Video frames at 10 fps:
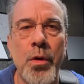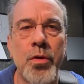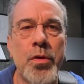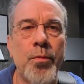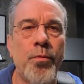
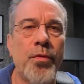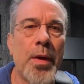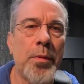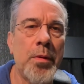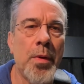some
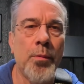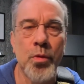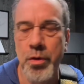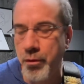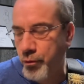family
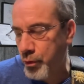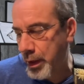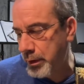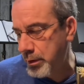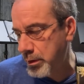members and
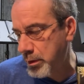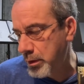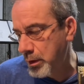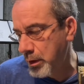friends,